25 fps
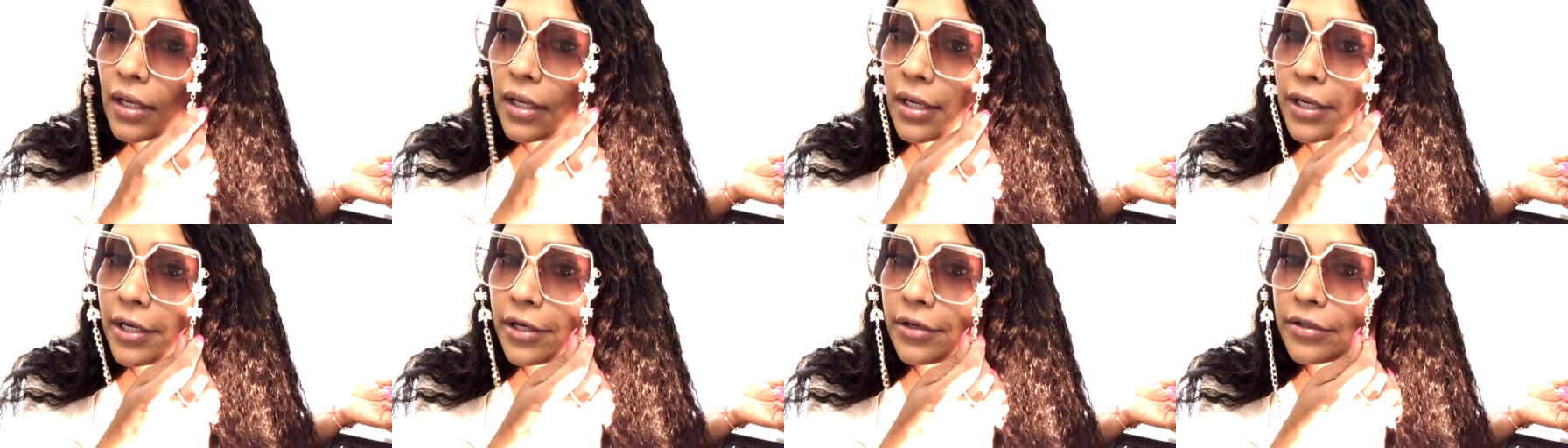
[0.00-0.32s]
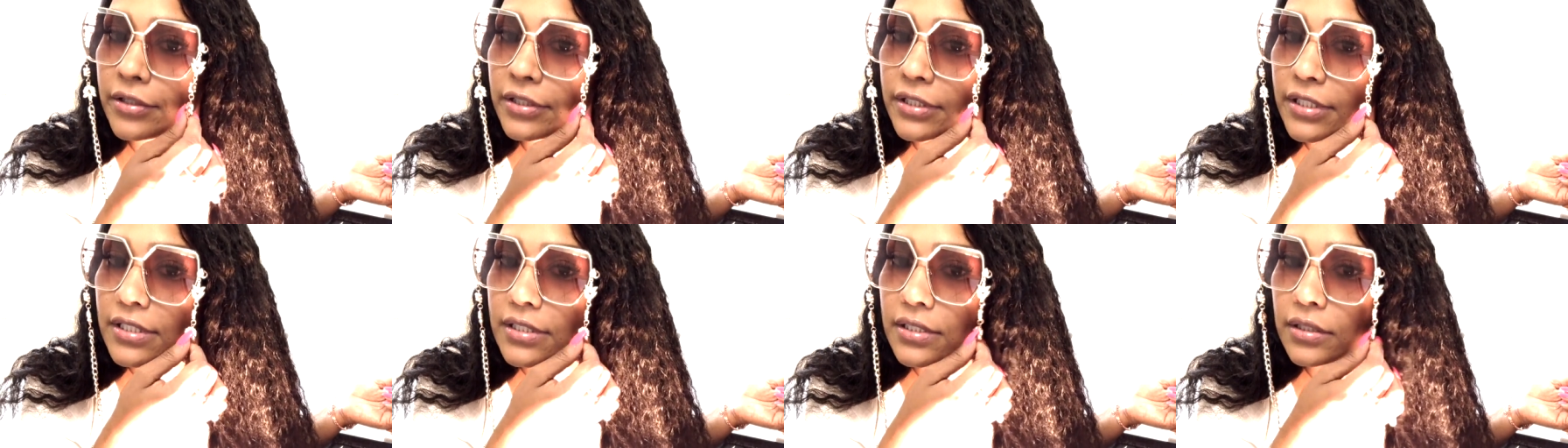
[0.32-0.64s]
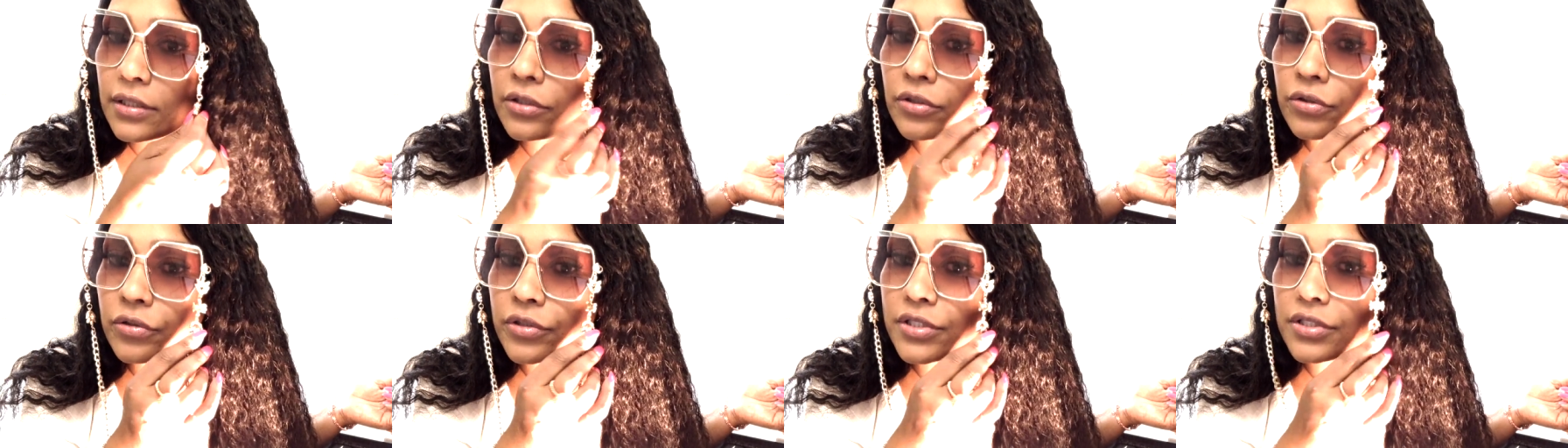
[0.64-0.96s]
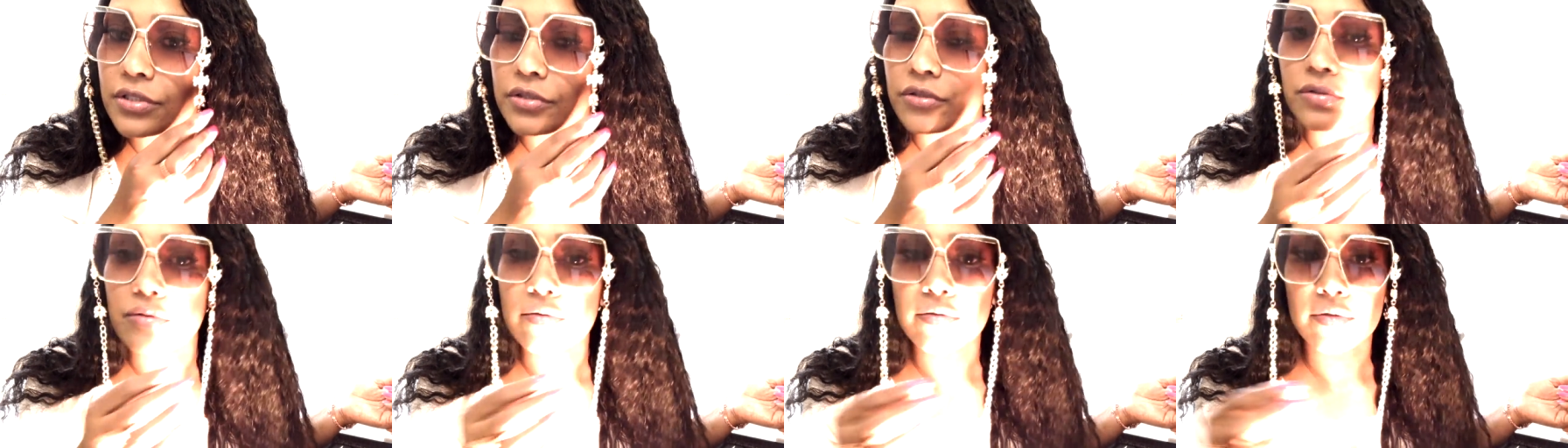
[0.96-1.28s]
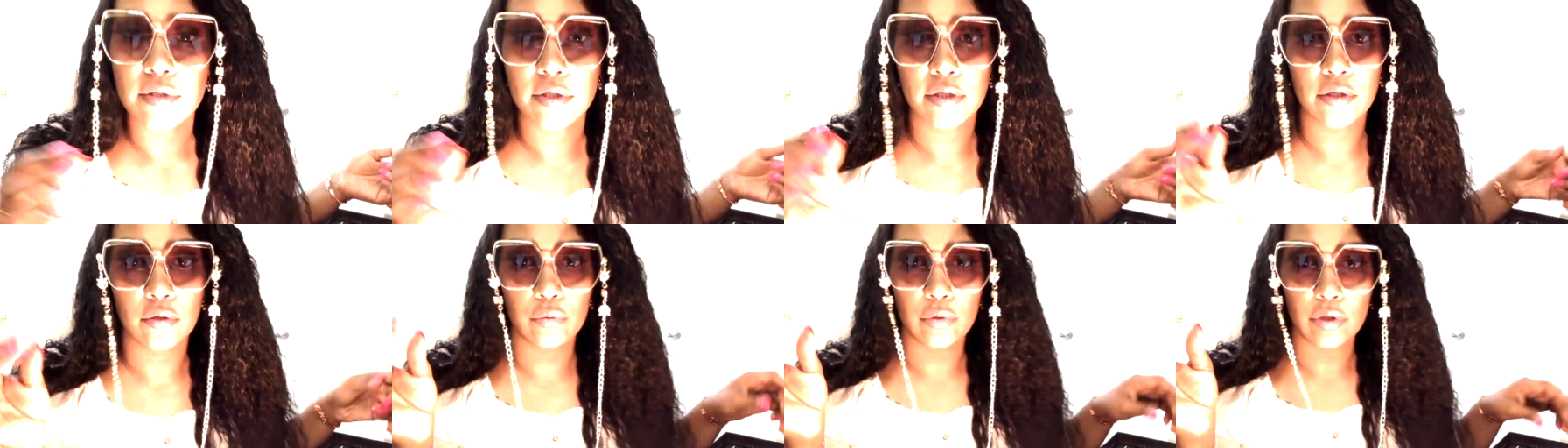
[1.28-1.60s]
iridescent crystals
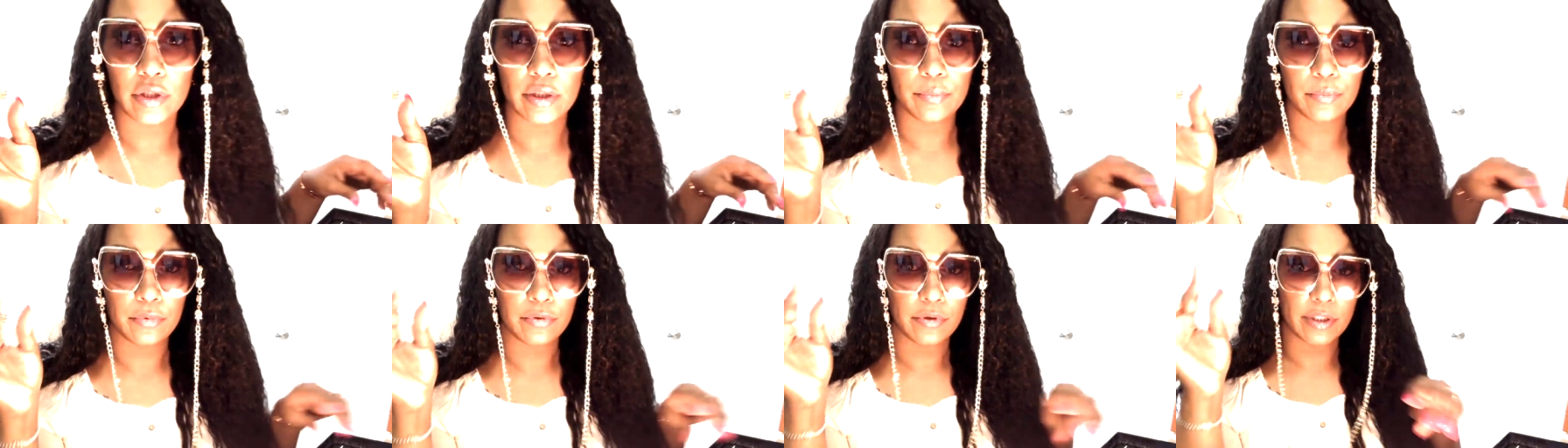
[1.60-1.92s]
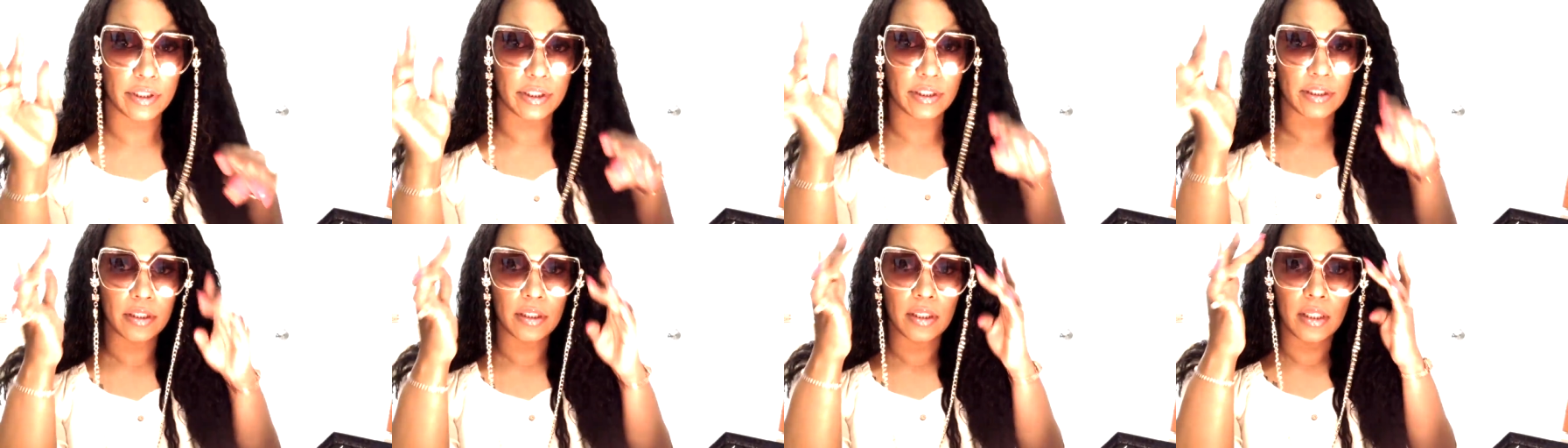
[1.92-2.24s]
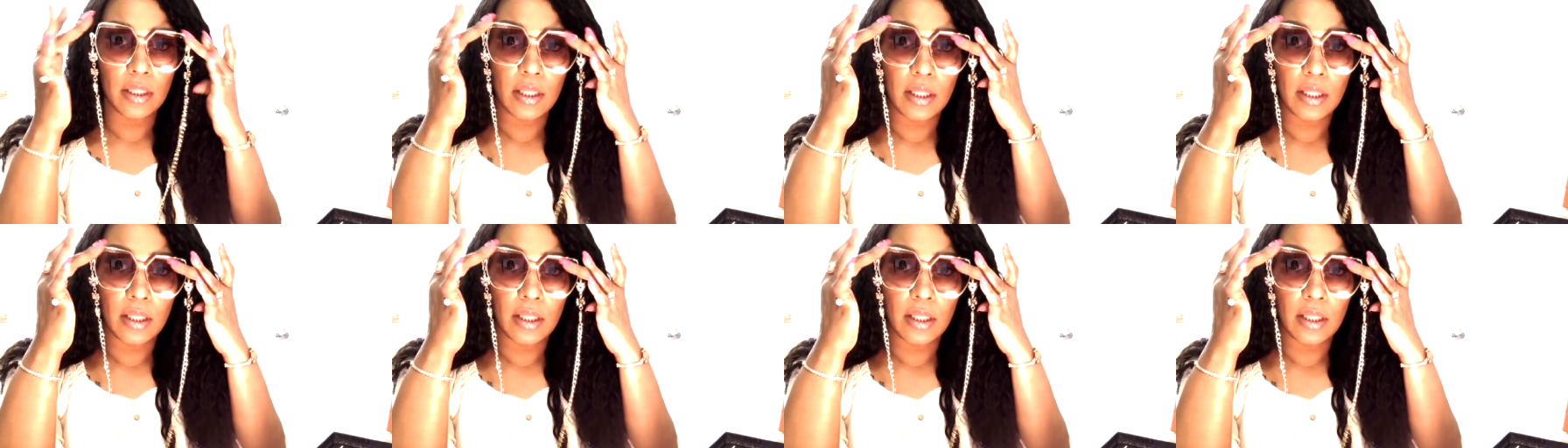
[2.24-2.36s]
and they're really pretty.